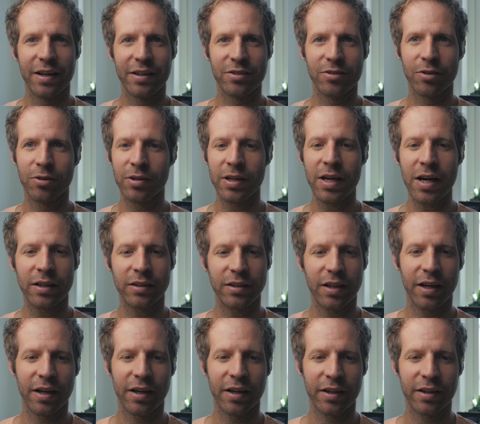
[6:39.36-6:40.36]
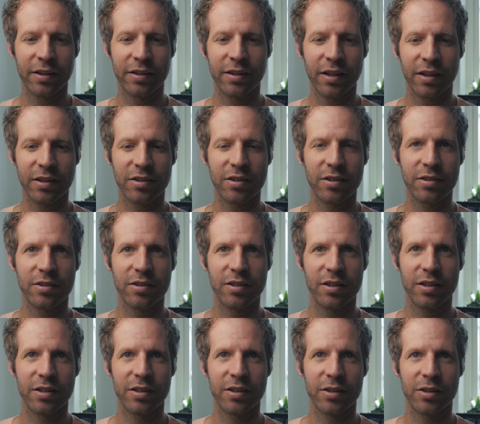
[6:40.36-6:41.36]
So yeah, that's just
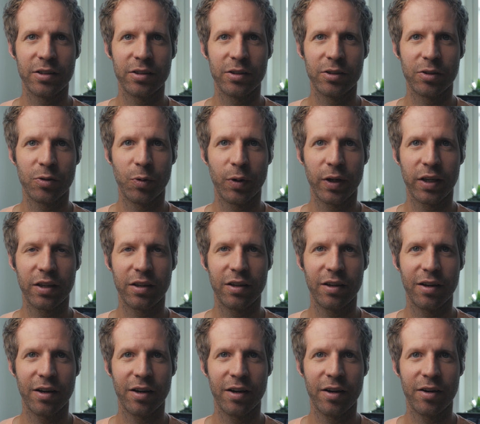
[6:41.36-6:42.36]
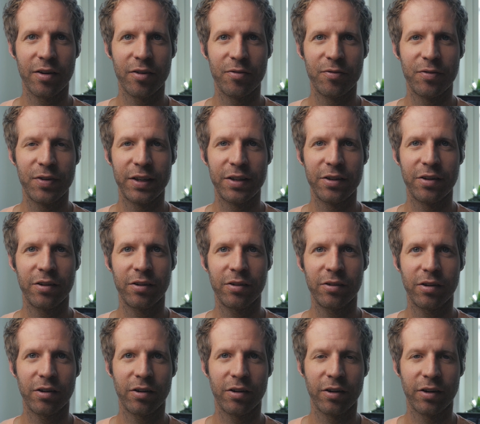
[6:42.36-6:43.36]
a quick
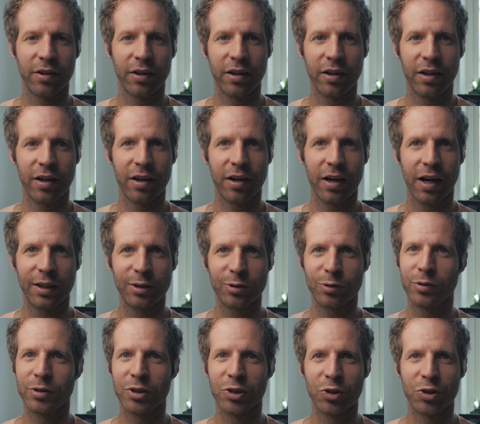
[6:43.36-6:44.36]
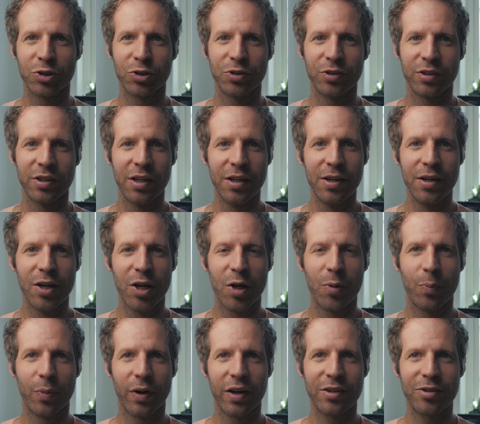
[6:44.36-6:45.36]
video on how you should
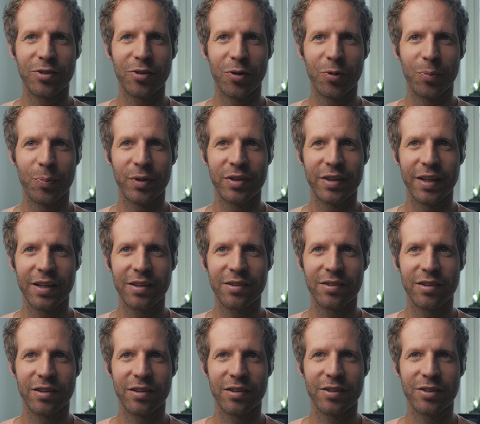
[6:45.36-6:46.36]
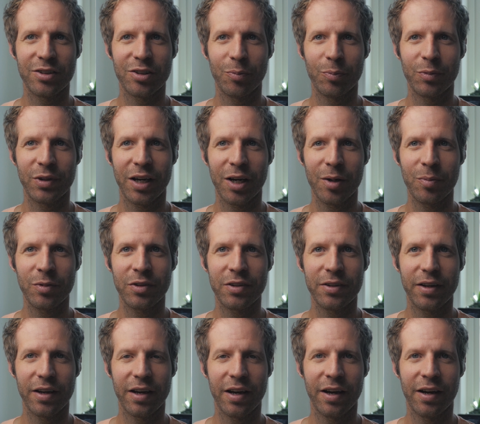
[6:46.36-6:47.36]
embrace your mistakes
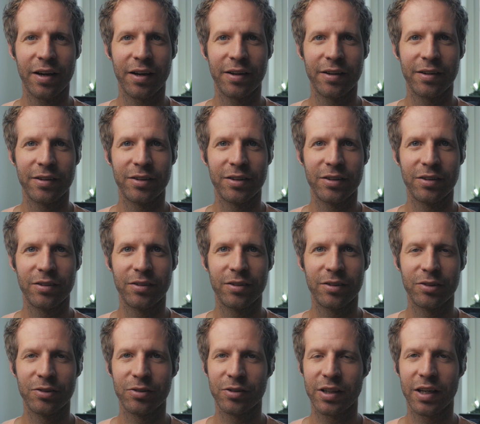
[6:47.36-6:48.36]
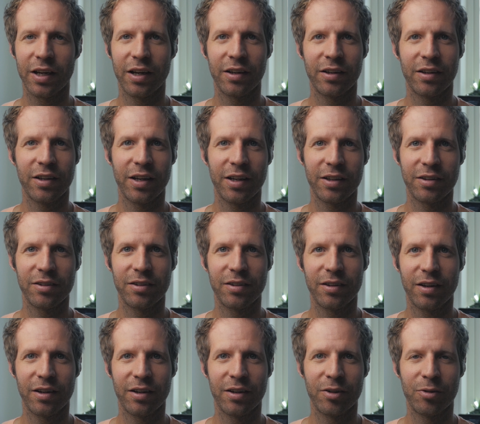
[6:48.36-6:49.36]
sometimes, and you can get
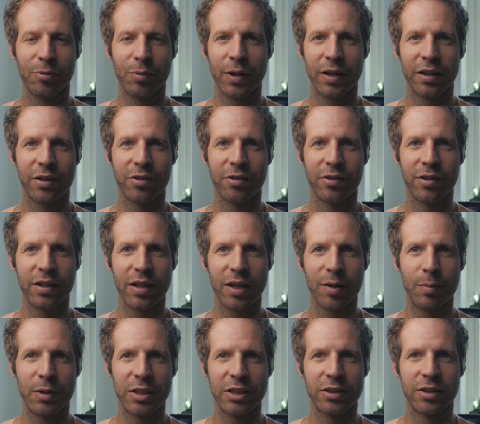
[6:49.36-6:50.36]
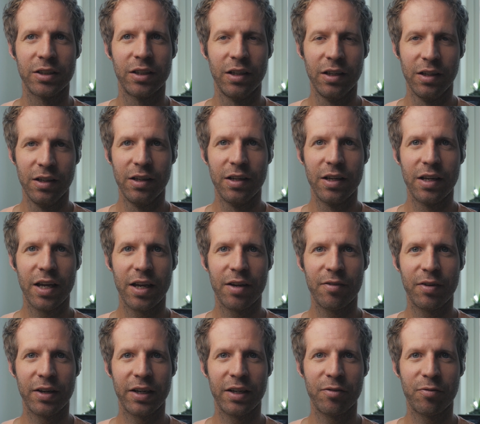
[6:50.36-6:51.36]
a really good image,
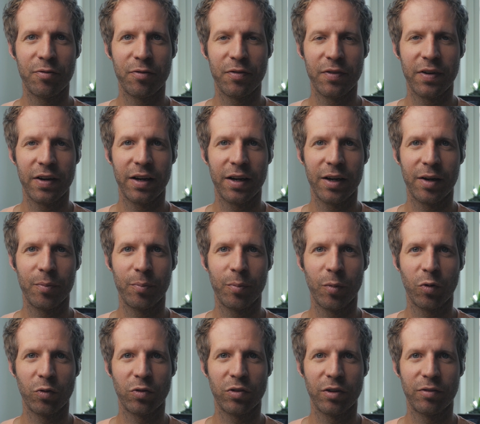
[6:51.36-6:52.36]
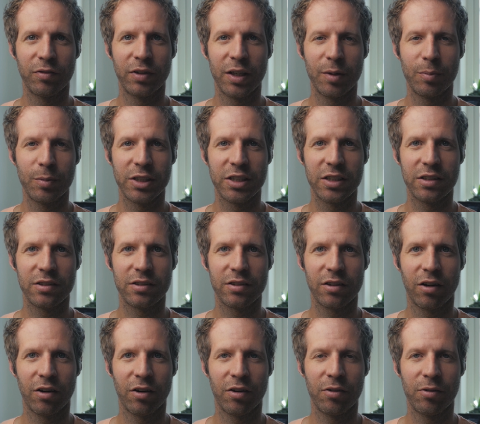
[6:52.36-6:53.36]
even if most of the images
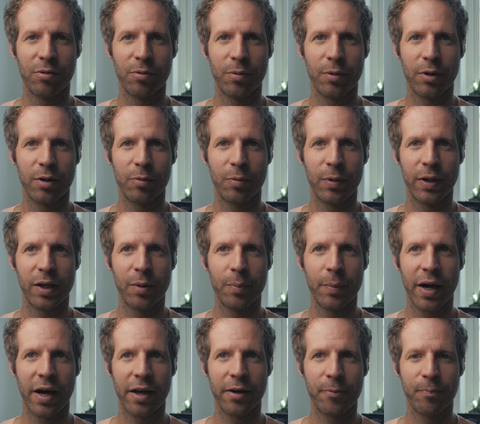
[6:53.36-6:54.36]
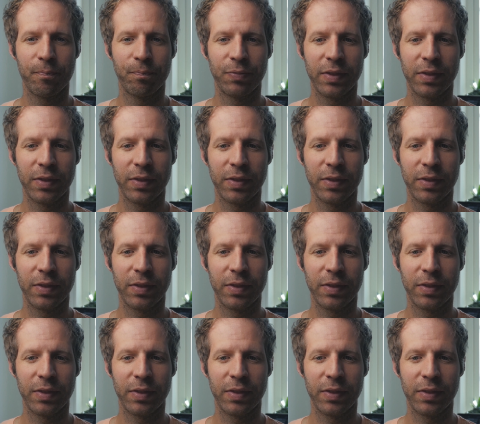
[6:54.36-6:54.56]
are really bad.